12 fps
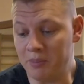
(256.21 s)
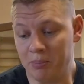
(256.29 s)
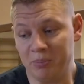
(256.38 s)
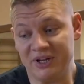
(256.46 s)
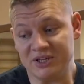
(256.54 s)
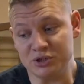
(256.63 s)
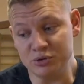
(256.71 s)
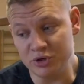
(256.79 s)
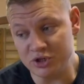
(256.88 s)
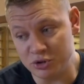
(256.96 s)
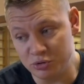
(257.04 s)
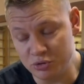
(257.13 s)
but as soon
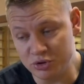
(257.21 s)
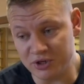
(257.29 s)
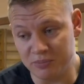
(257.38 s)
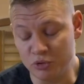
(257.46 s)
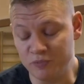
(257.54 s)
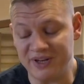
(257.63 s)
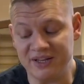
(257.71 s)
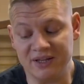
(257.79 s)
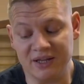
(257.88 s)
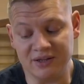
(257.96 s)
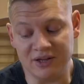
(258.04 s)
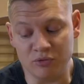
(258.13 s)
as you do some
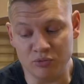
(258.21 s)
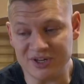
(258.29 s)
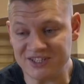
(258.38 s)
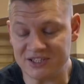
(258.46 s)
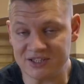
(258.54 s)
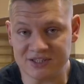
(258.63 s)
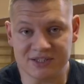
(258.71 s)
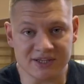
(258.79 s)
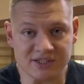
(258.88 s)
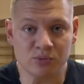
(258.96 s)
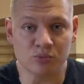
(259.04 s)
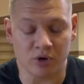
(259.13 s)
movement, their wrist just
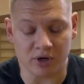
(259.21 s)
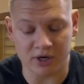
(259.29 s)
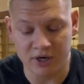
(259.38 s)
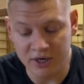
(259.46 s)
doesn't work.